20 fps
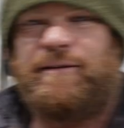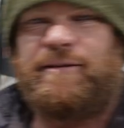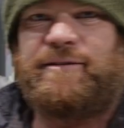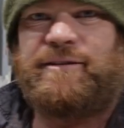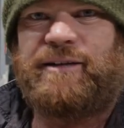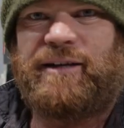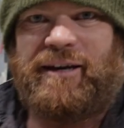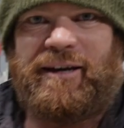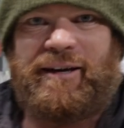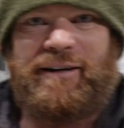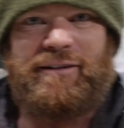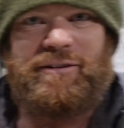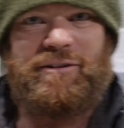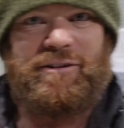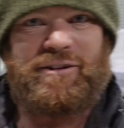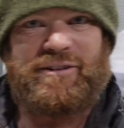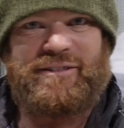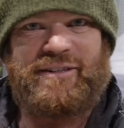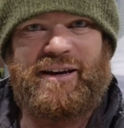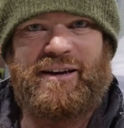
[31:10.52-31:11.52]
So yeah, like
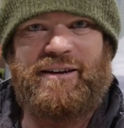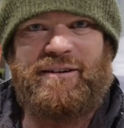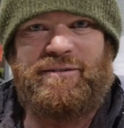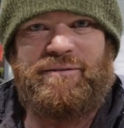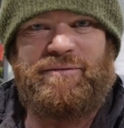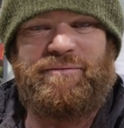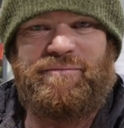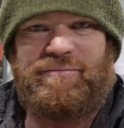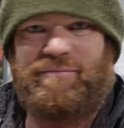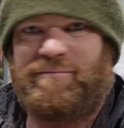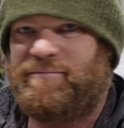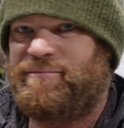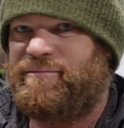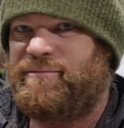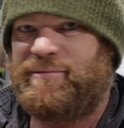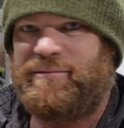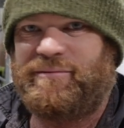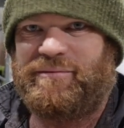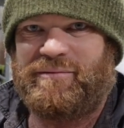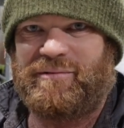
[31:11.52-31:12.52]
I say,
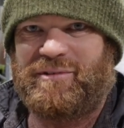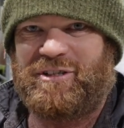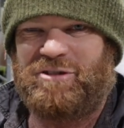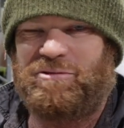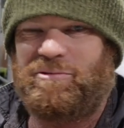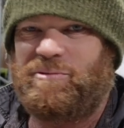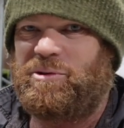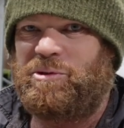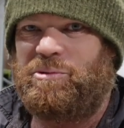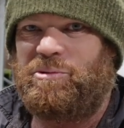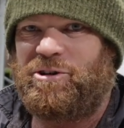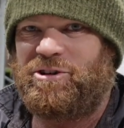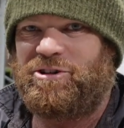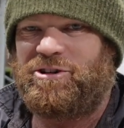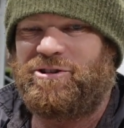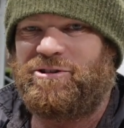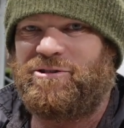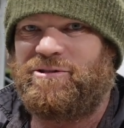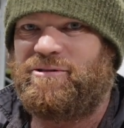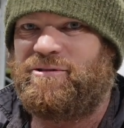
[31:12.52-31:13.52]
still a bit of work to
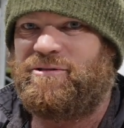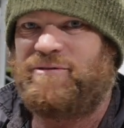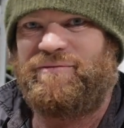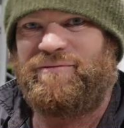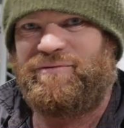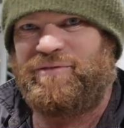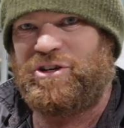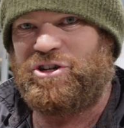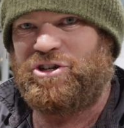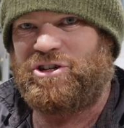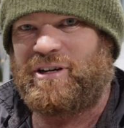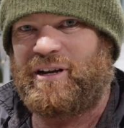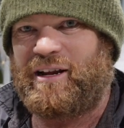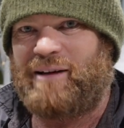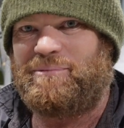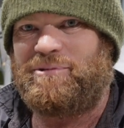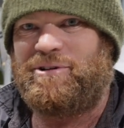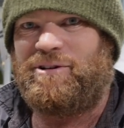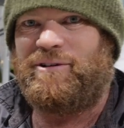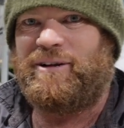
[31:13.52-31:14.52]
do, finishing it
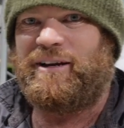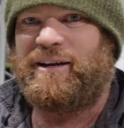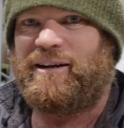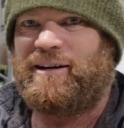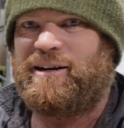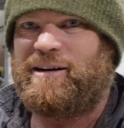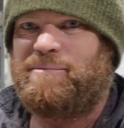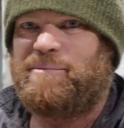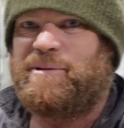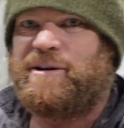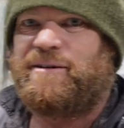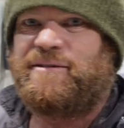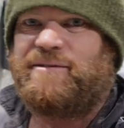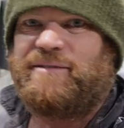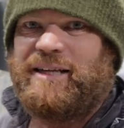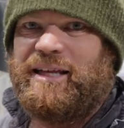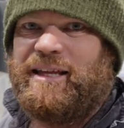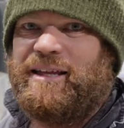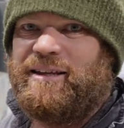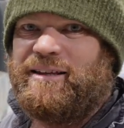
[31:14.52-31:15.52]
up, tidying it up, but
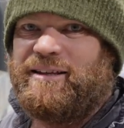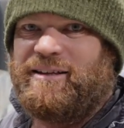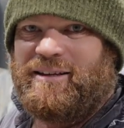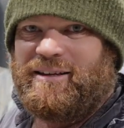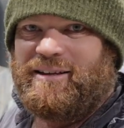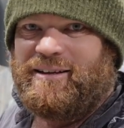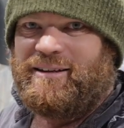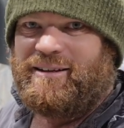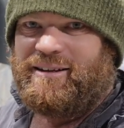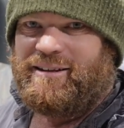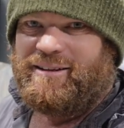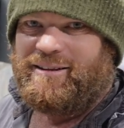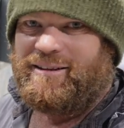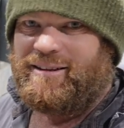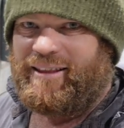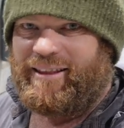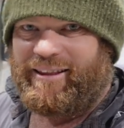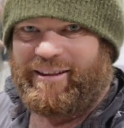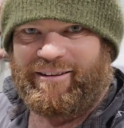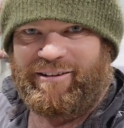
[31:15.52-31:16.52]

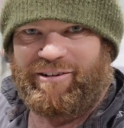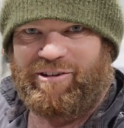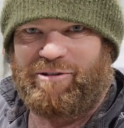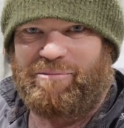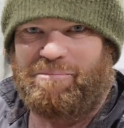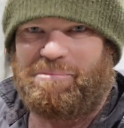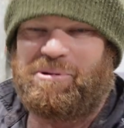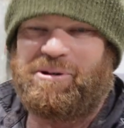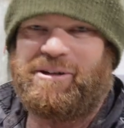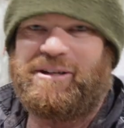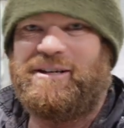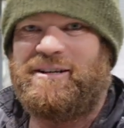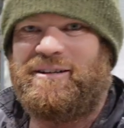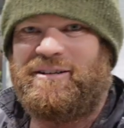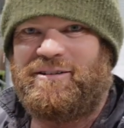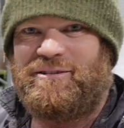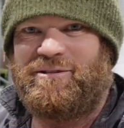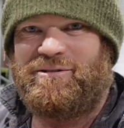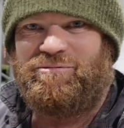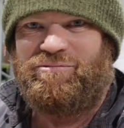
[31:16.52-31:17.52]
it's a complete
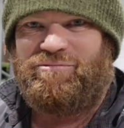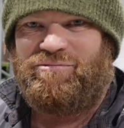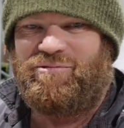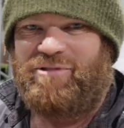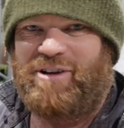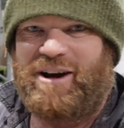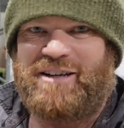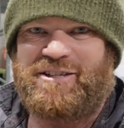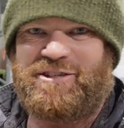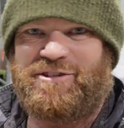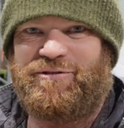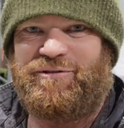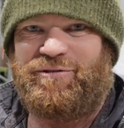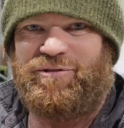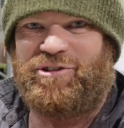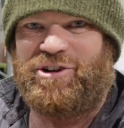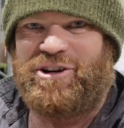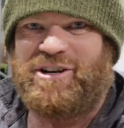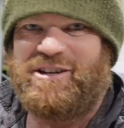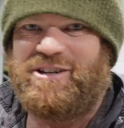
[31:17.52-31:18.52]

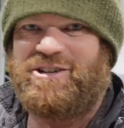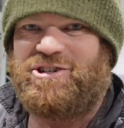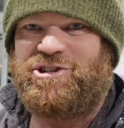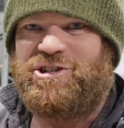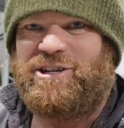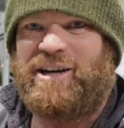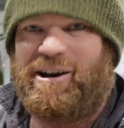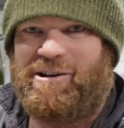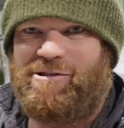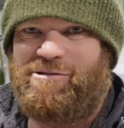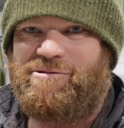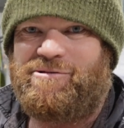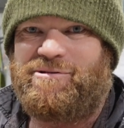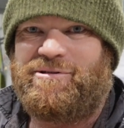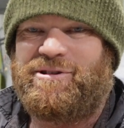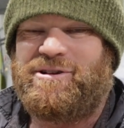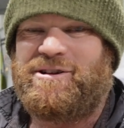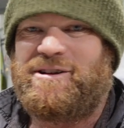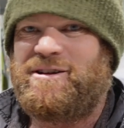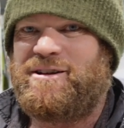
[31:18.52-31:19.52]
rust-free shell
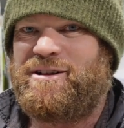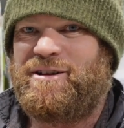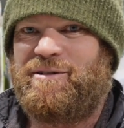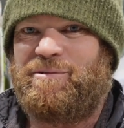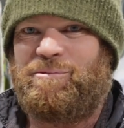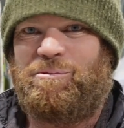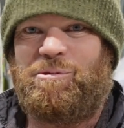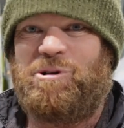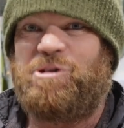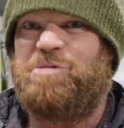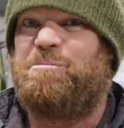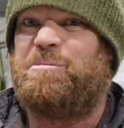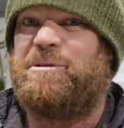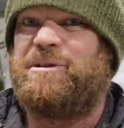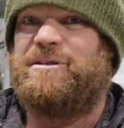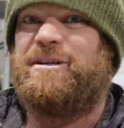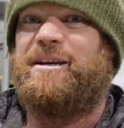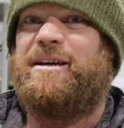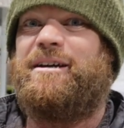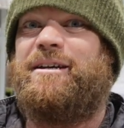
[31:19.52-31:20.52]
with
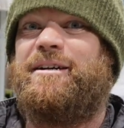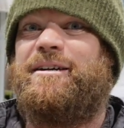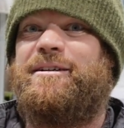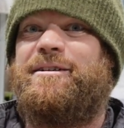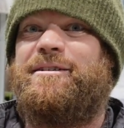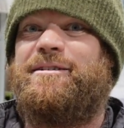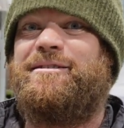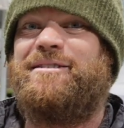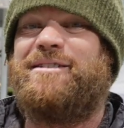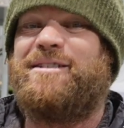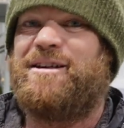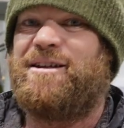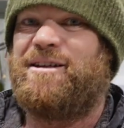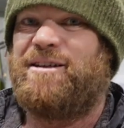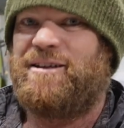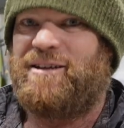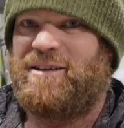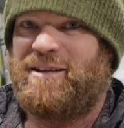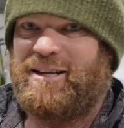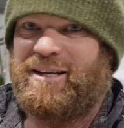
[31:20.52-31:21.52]
patina,
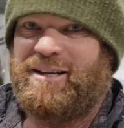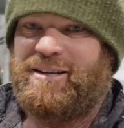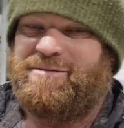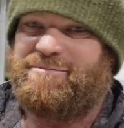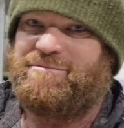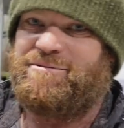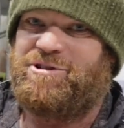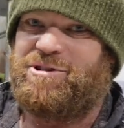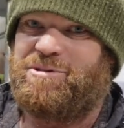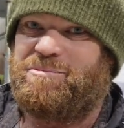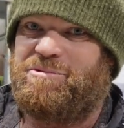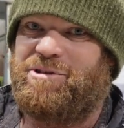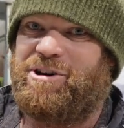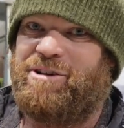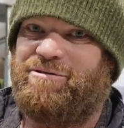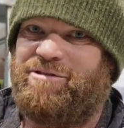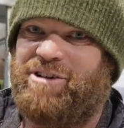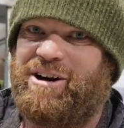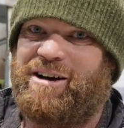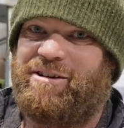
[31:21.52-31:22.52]
which is pretty
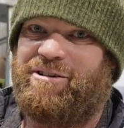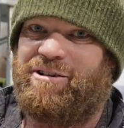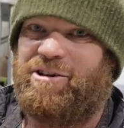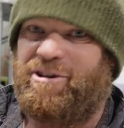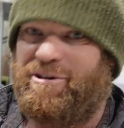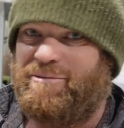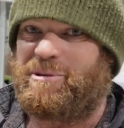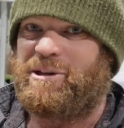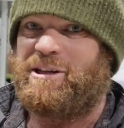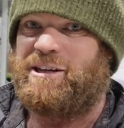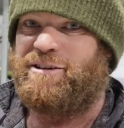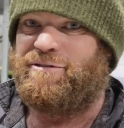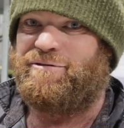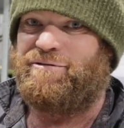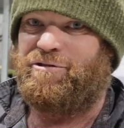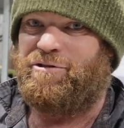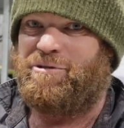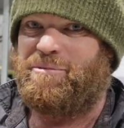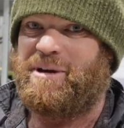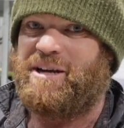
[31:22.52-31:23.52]
rare, I believe,
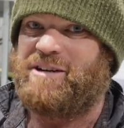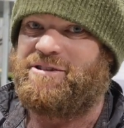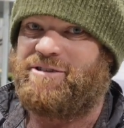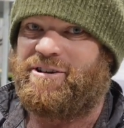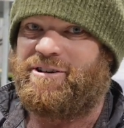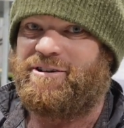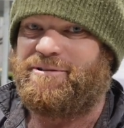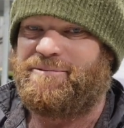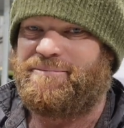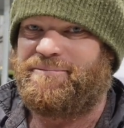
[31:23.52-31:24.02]
for a Metro.